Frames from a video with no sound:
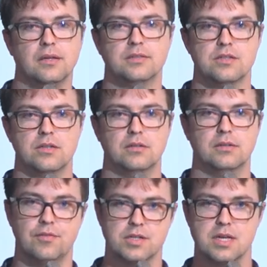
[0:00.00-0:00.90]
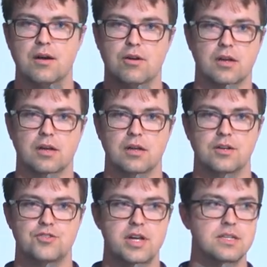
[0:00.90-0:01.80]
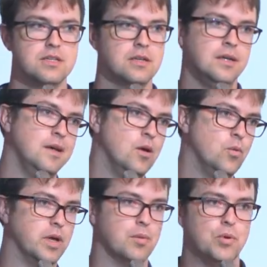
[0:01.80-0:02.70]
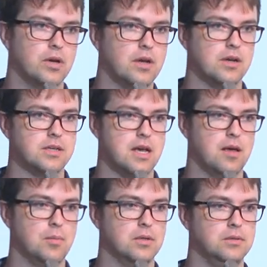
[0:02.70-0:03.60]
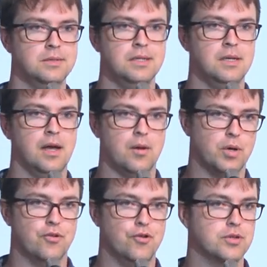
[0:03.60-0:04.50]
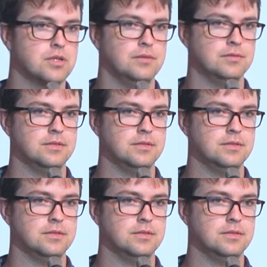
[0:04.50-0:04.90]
So if it's hierarchical address, we can put it in a table and we can route.